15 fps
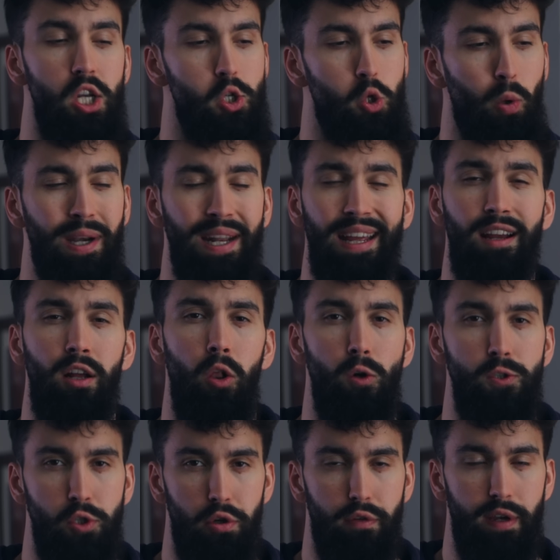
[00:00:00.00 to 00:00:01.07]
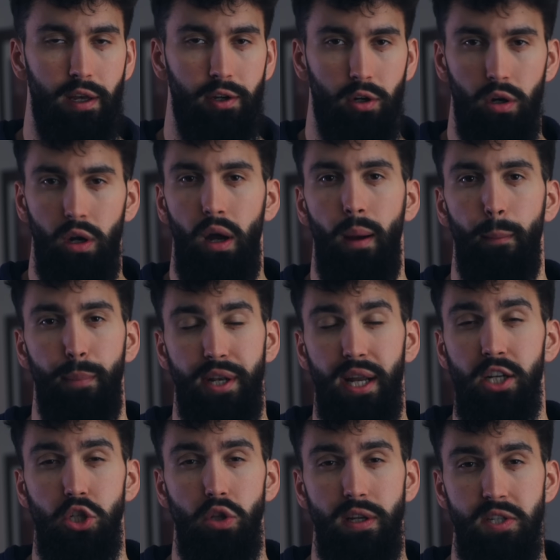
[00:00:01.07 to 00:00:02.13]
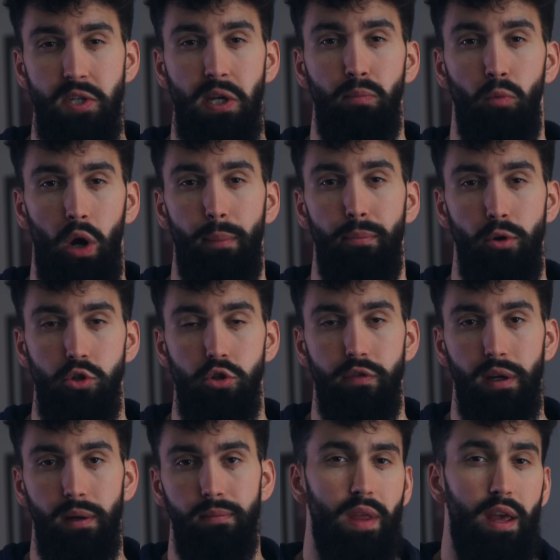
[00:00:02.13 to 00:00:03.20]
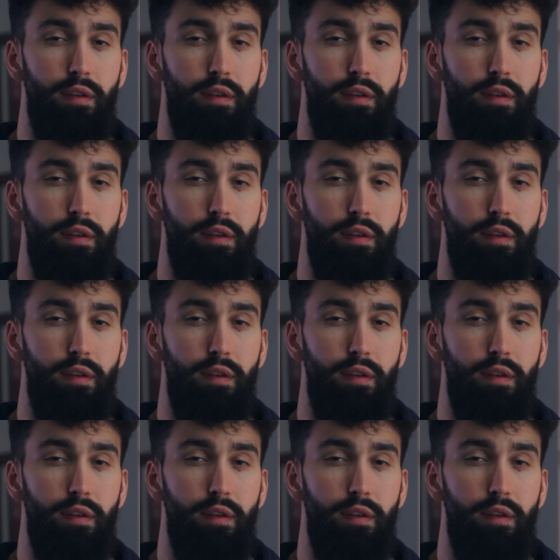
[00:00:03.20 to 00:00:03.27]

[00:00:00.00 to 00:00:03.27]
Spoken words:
training closer to failure, potentially seeing more hypertrophy.